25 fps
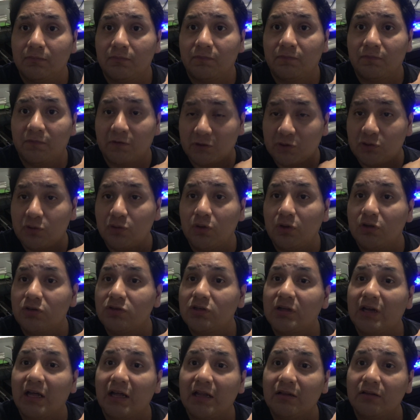for
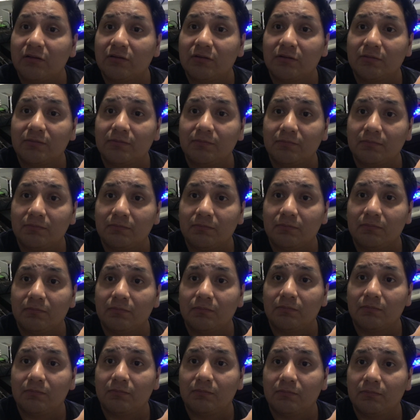$200
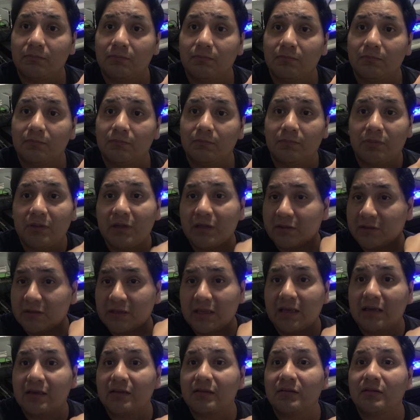plus
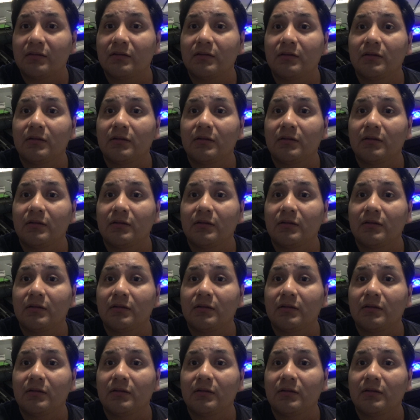tax